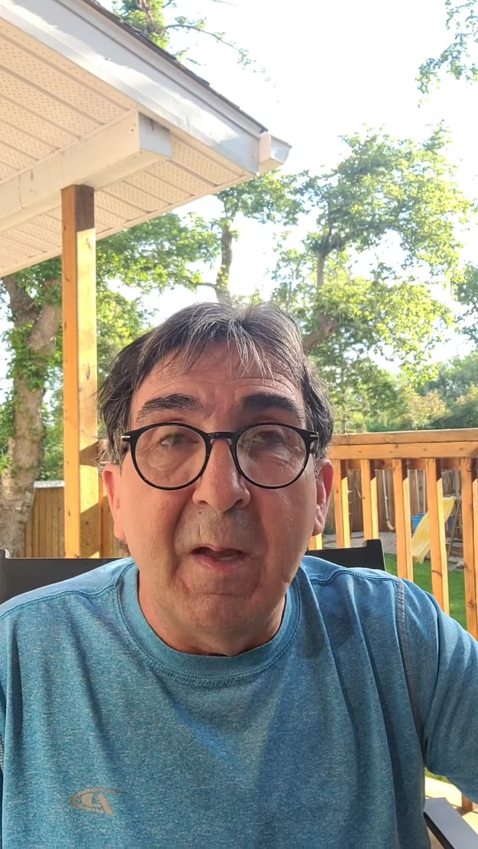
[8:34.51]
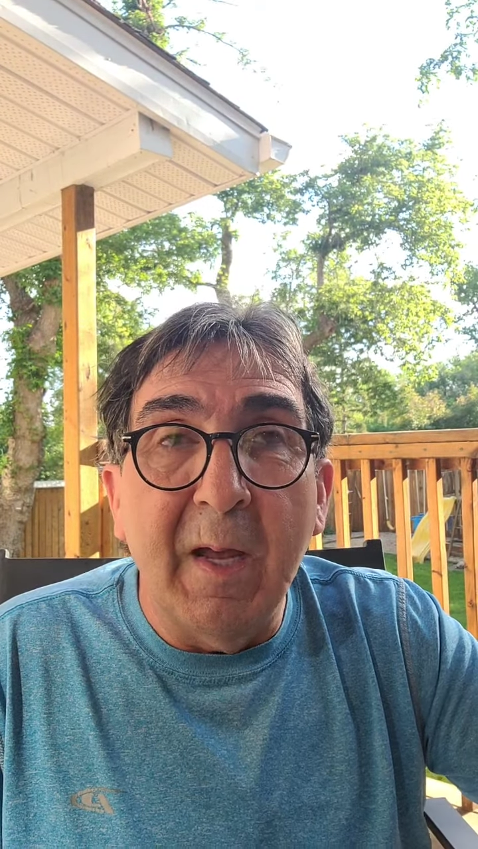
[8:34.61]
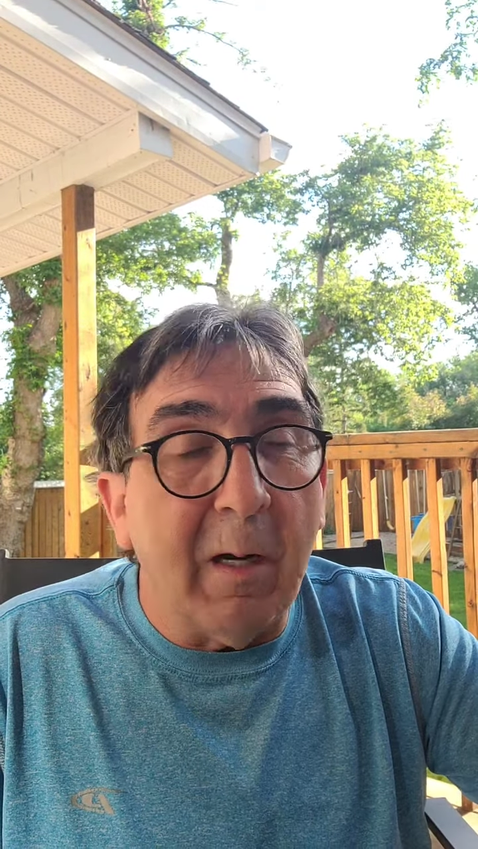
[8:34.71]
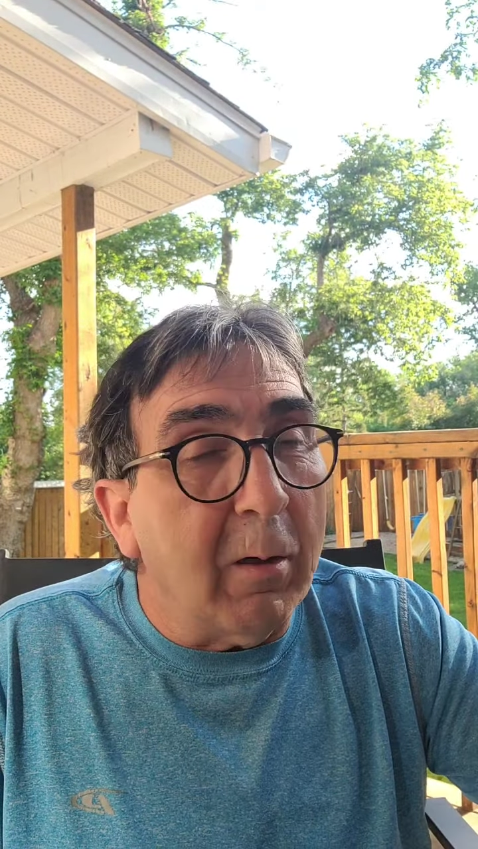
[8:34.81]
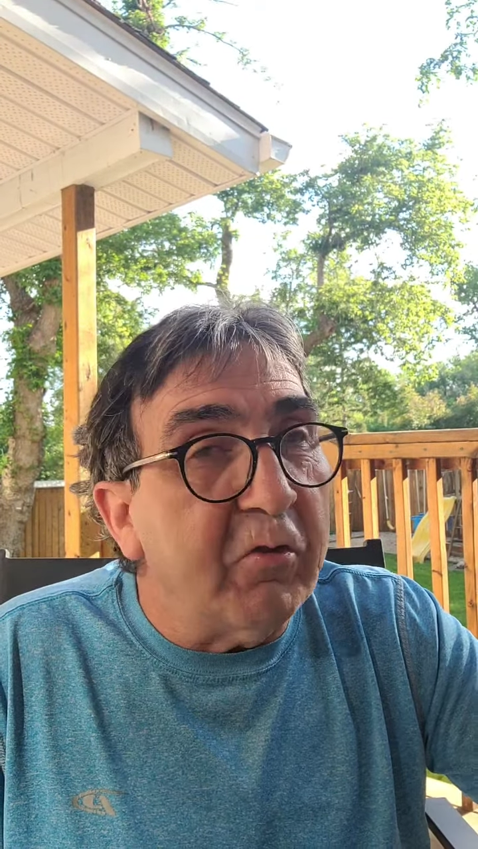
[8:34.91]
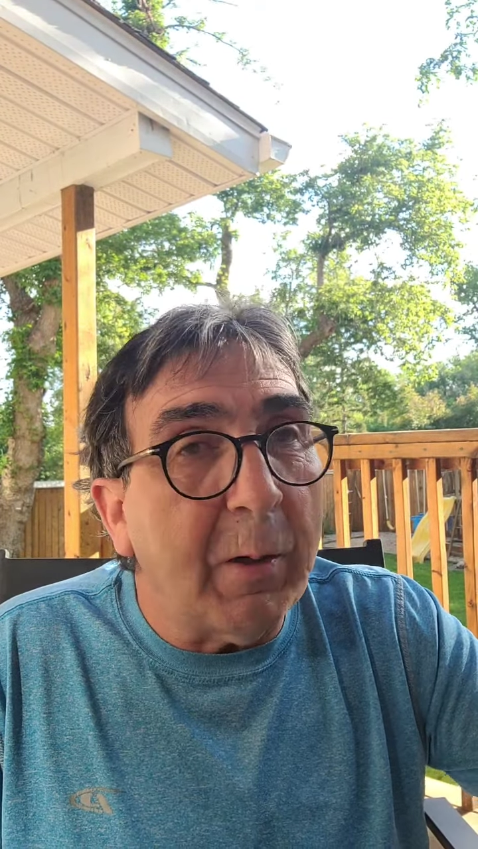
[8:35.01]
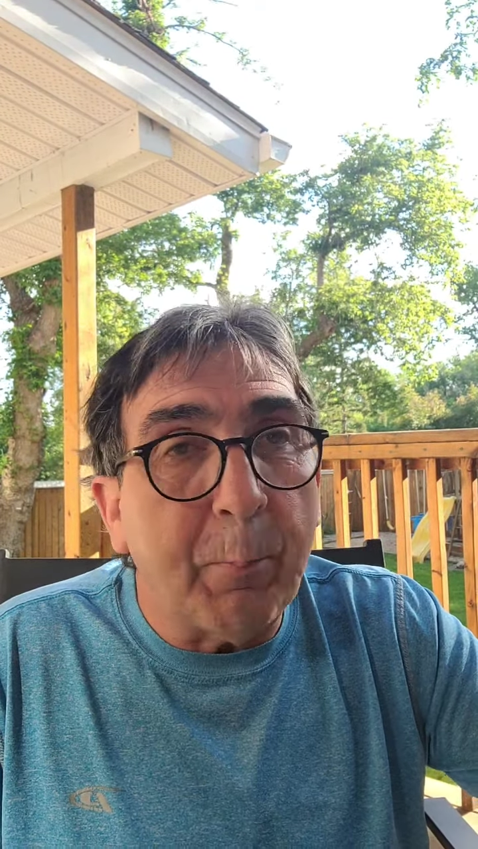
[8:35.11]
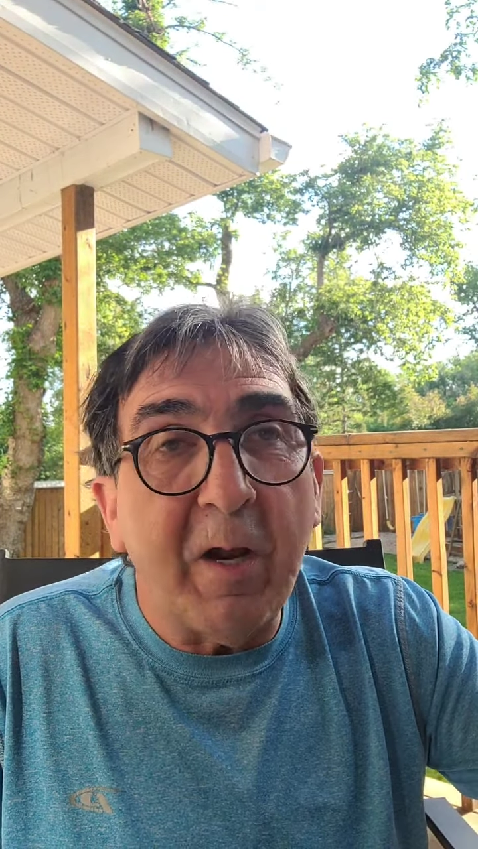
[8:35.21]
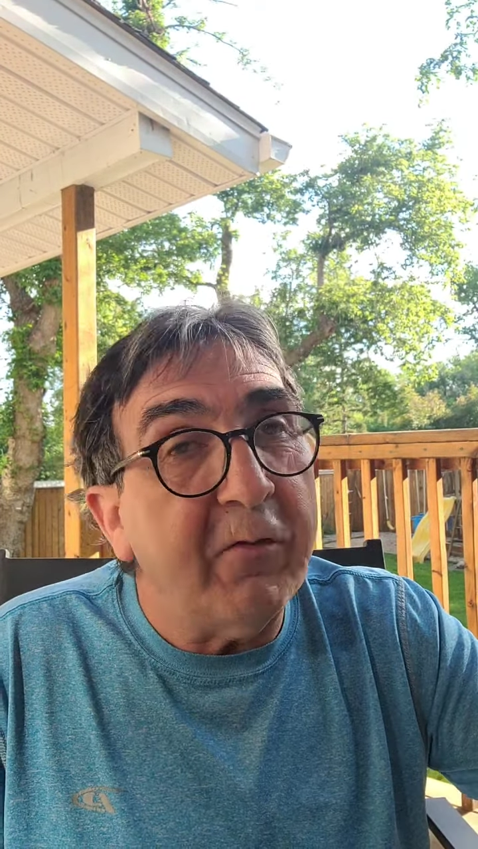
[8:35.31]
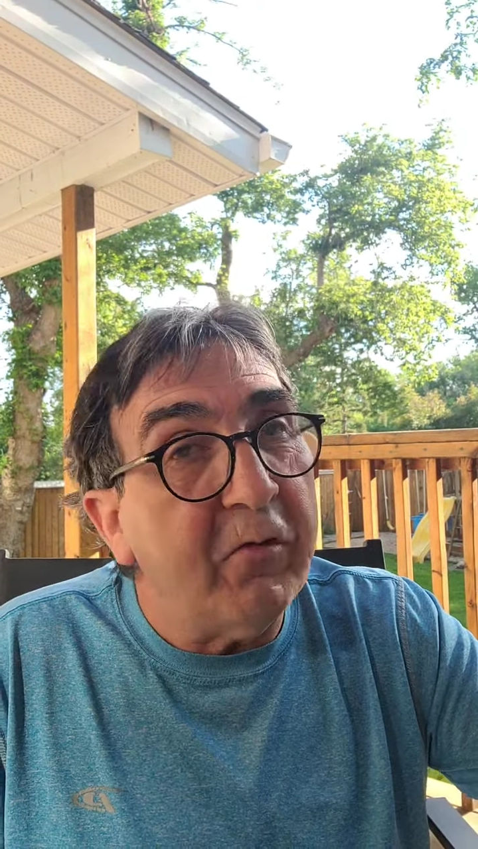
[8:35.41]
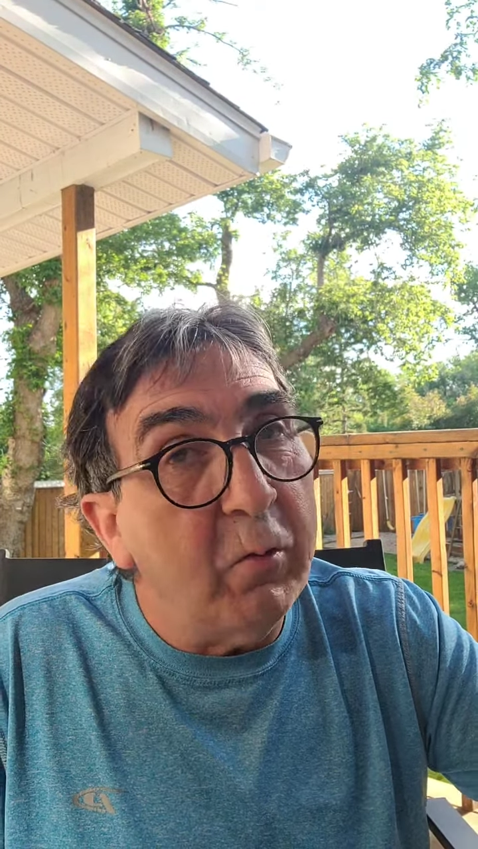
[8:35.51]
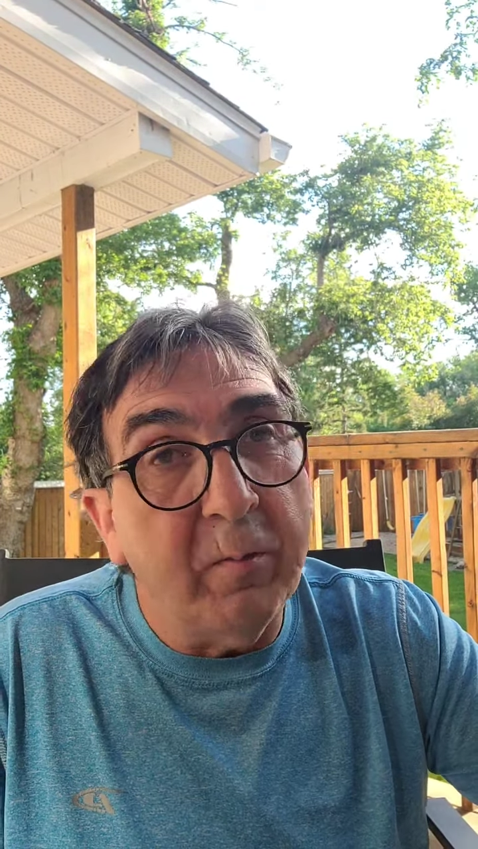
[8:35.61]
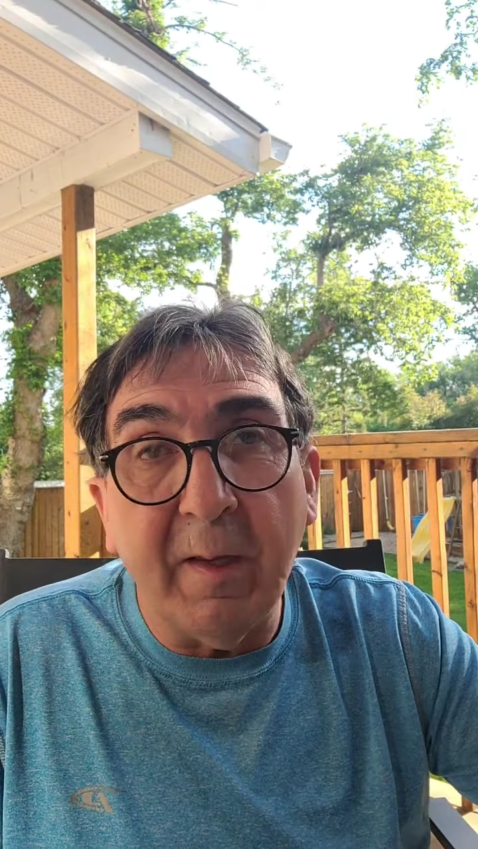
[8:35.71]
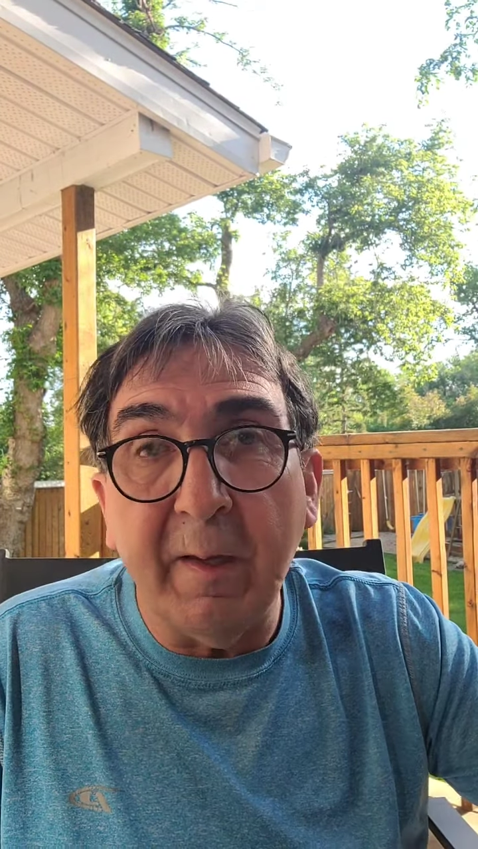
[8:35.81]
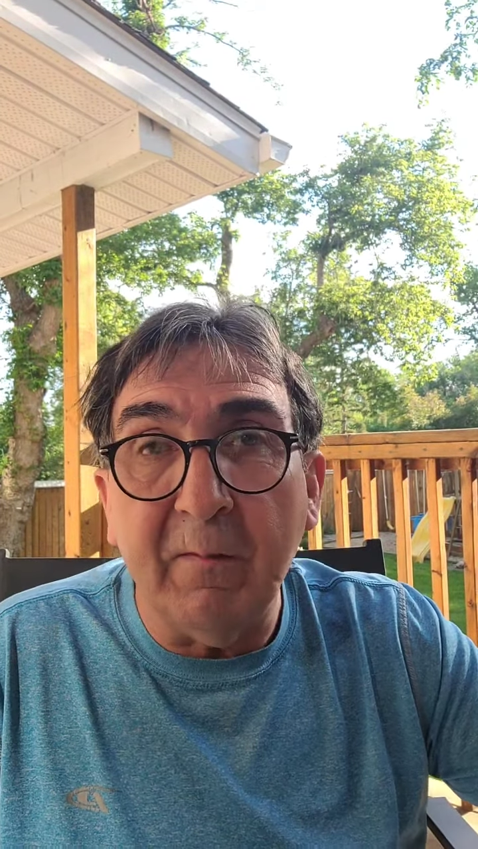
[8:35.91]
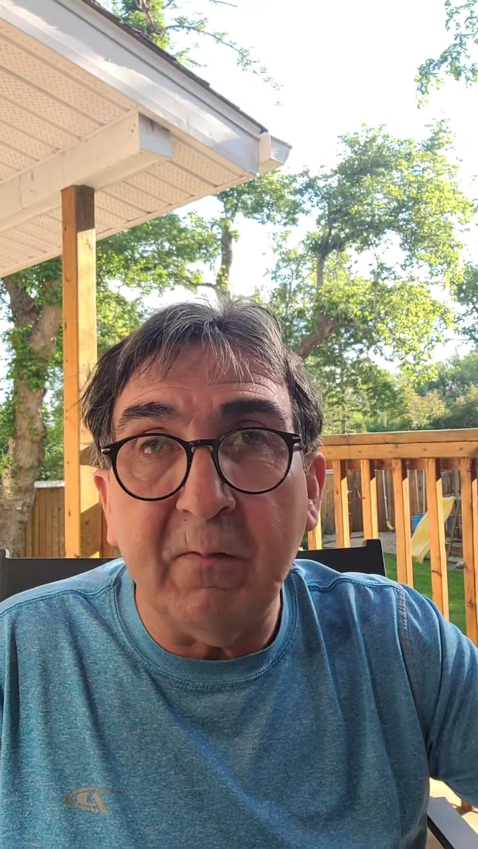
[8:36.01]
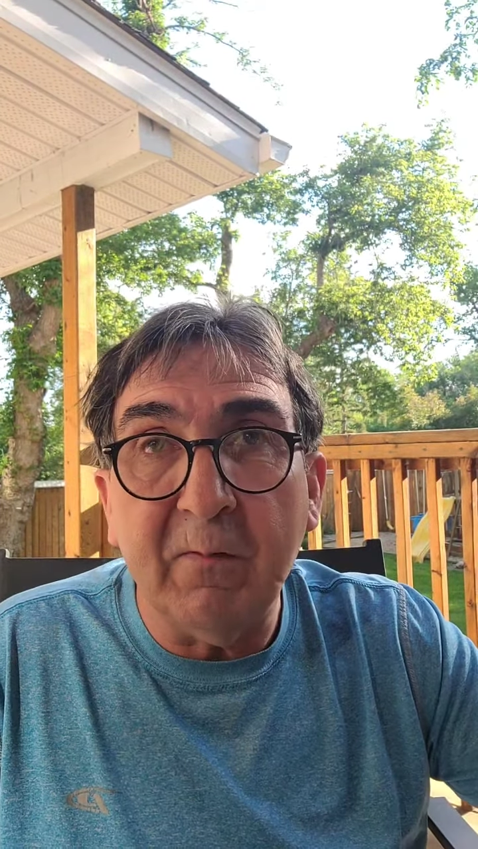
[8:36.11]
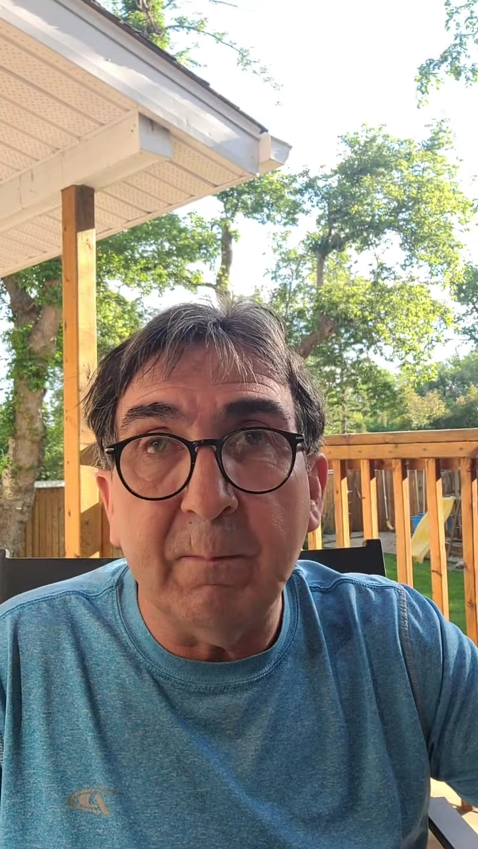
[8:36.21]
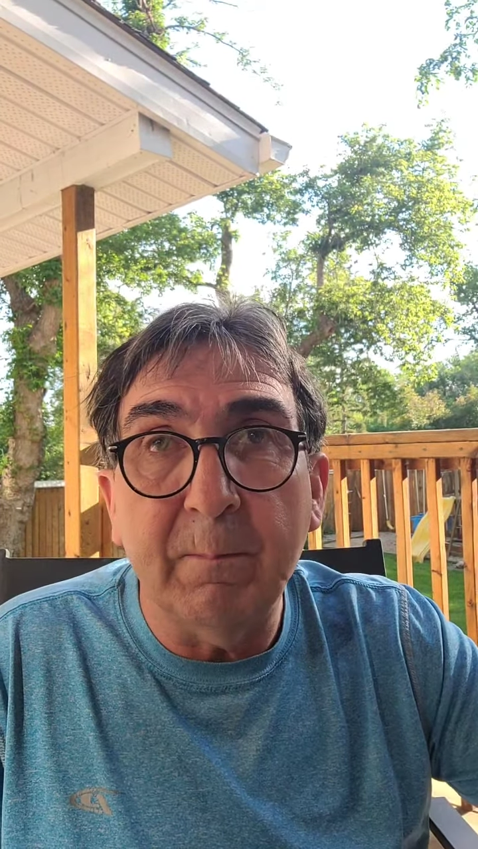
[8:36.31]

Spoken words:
And our shepherd has two things.